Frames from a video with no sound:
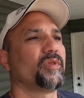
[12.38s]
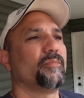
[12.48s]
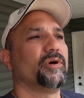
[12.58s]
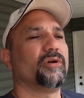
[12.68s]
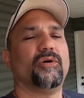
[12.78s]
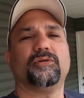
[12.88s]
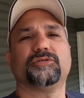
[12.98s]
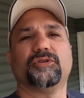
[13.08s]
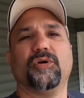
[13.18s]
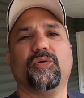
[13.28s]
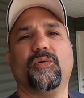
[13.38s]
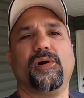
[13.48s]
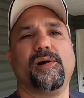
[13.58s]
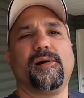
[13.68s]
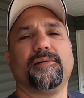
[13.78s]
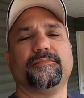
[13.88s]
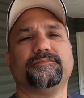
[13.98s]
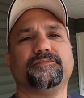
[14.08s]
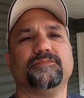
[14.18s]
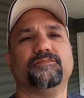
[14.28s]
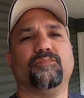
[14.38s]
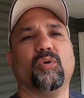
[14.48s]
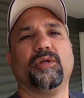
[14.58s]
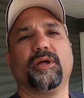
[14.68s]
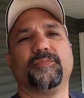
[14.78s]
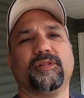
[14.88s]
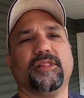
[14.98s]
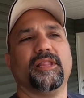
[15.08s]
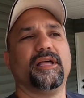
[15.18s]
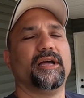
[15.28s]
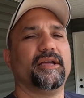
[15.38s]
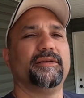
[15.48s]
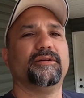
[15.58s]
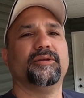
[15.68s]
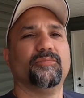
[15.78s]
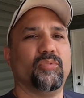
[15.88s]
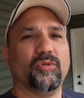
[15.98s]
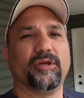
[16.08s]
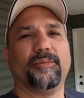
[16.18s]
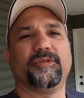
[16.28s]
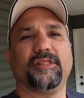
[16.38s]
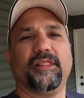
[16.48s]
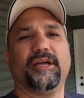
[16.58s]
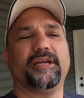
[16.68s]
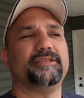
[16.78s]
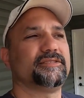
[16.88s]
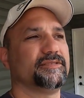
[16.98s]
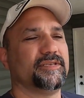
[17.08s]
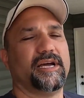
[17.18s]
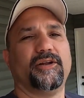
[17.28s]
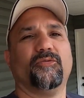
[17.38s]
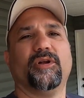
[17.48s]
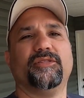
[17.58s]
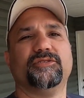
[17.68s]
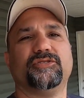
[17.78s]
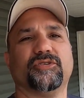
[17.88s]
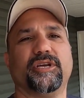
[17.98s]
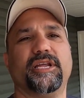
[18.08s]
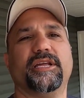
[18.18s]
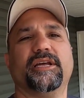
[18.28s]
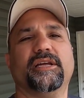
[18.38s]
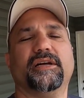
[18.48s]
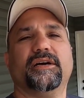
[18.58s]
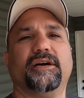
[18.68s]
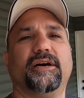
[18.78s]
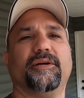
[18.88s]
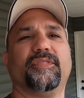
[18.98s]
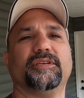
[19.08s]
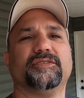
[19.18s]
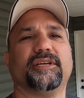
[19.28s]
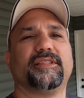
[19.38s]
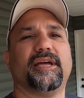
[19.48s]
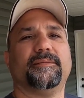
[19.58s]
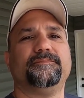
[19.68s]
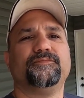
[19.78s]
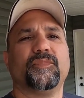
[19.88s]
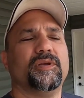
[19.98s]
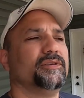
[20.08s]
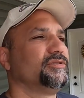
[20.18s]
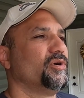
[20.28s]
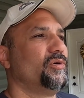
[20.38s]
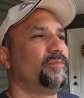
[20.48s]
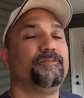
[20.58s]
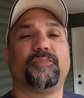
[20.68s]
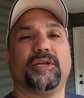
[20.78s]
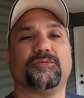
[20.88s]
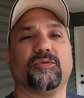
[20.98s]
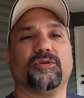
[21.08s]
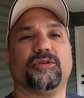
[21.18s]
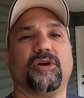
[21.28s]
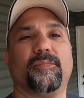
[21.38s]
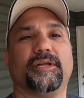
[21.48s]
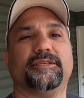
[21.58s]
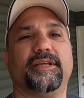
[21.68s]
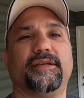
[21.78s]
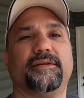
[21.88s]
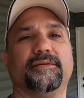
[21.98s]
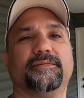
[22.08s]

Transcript: but also pulling up the line, pulling up the lights, how to run the tree, things like that. So that's what we're going to talk about today.